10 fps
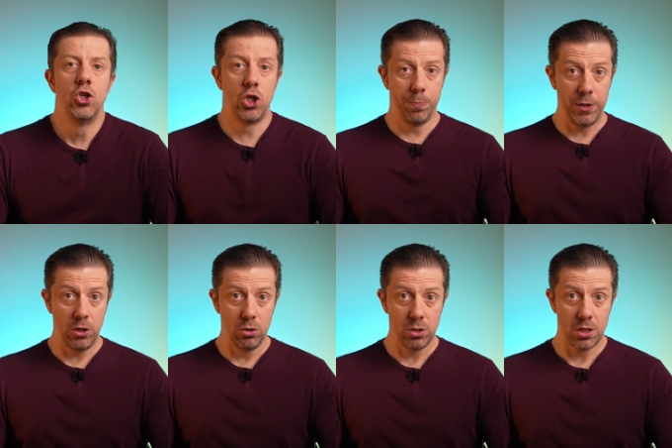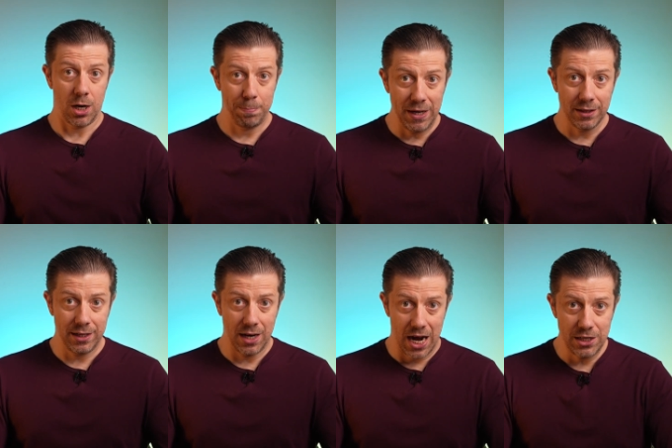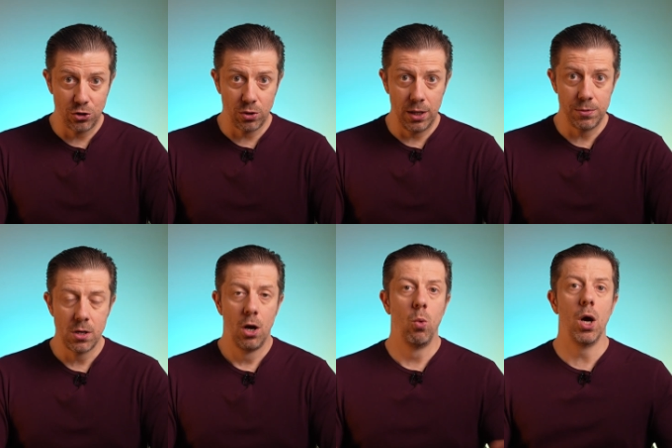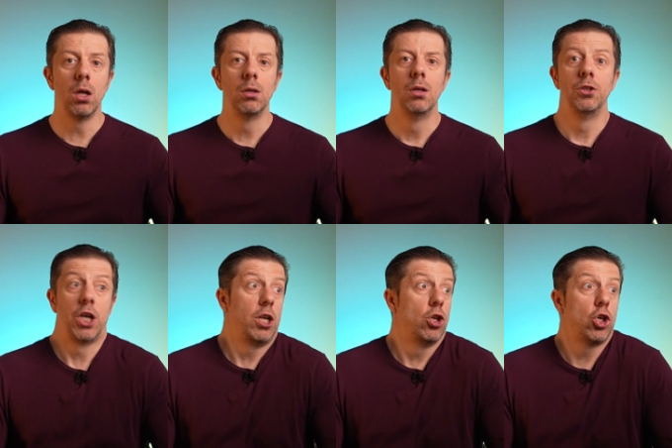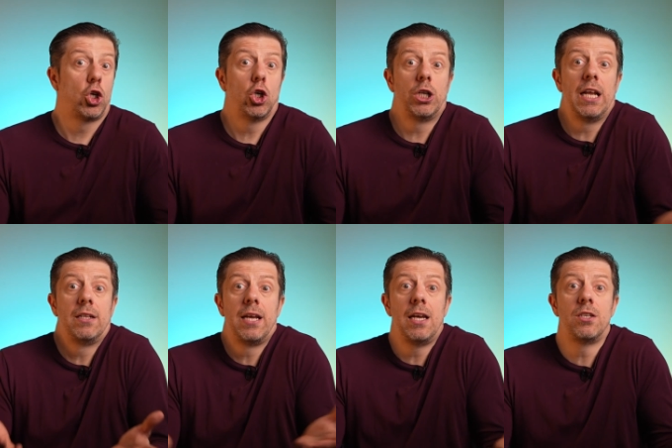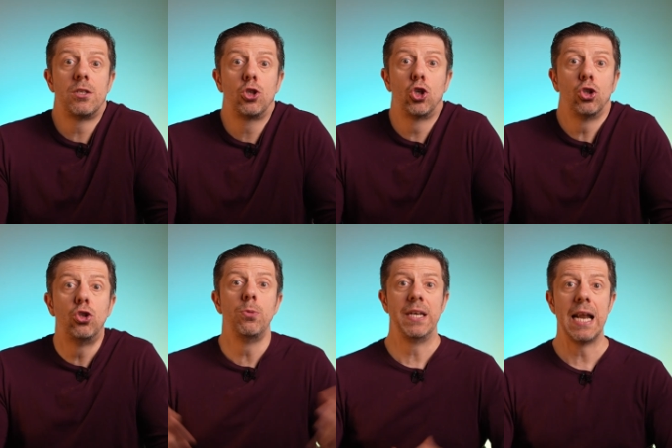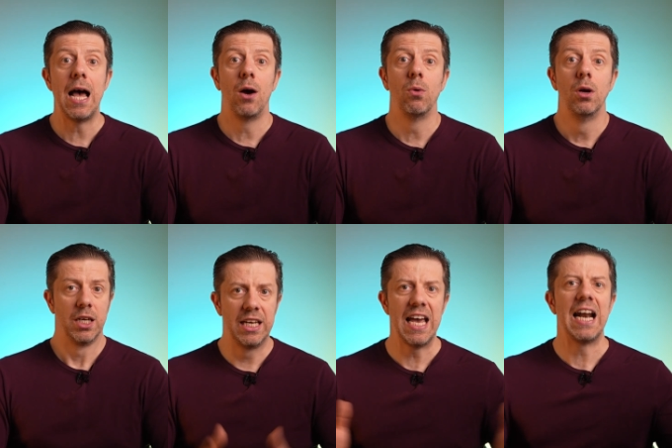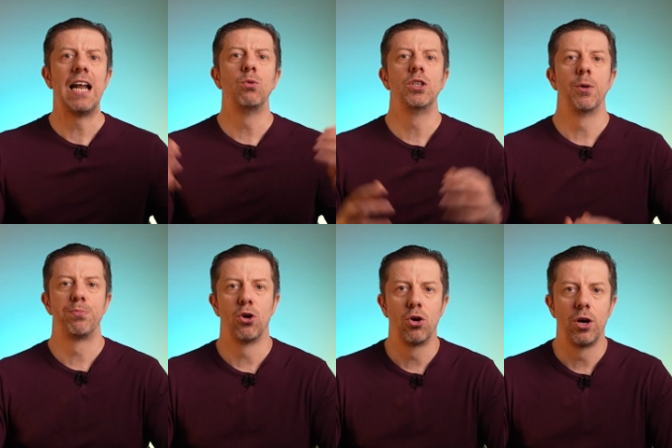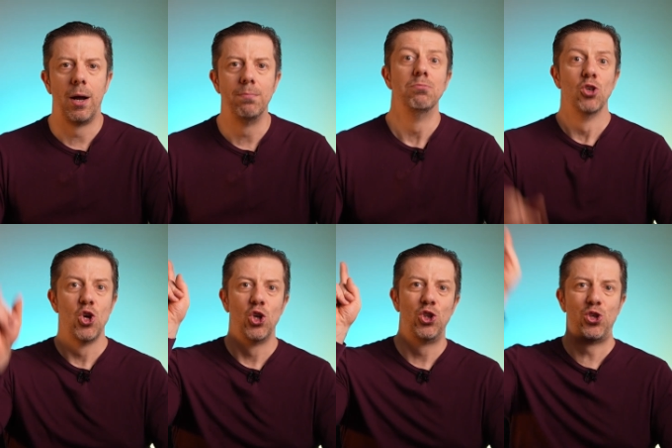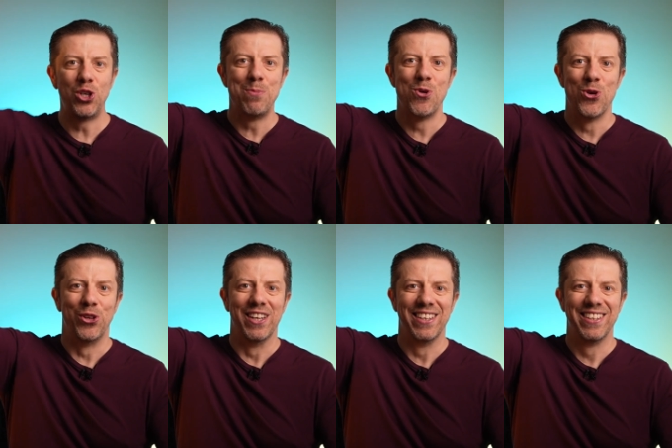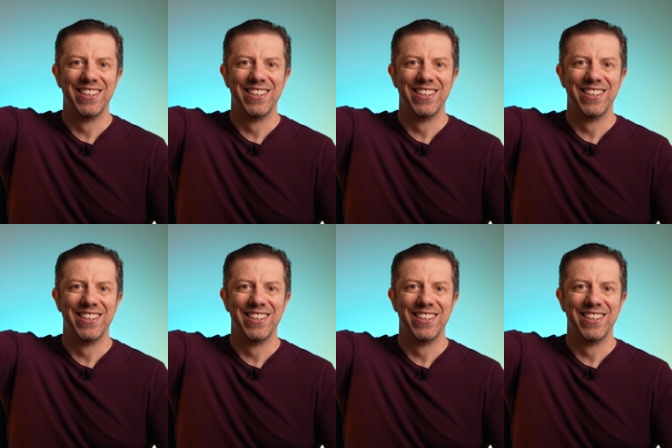GPUs are melting ice creams? Well, they look good and taste good to me now. Get on with the program. To the moon.